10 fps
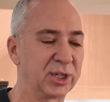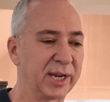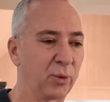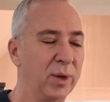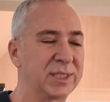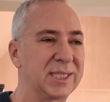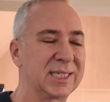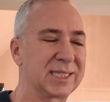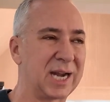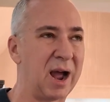Like, what's
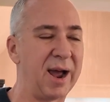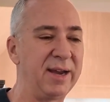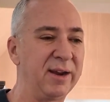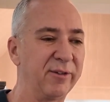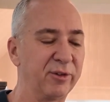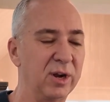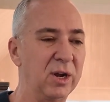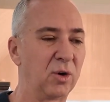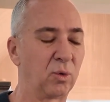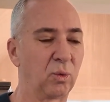this kind of
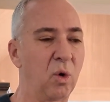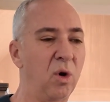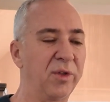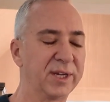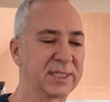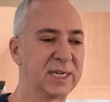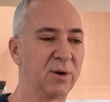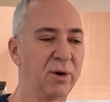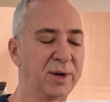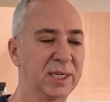role this
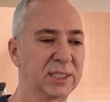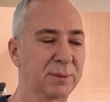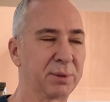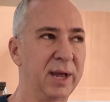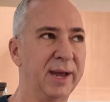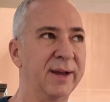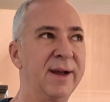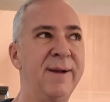COO needs to play?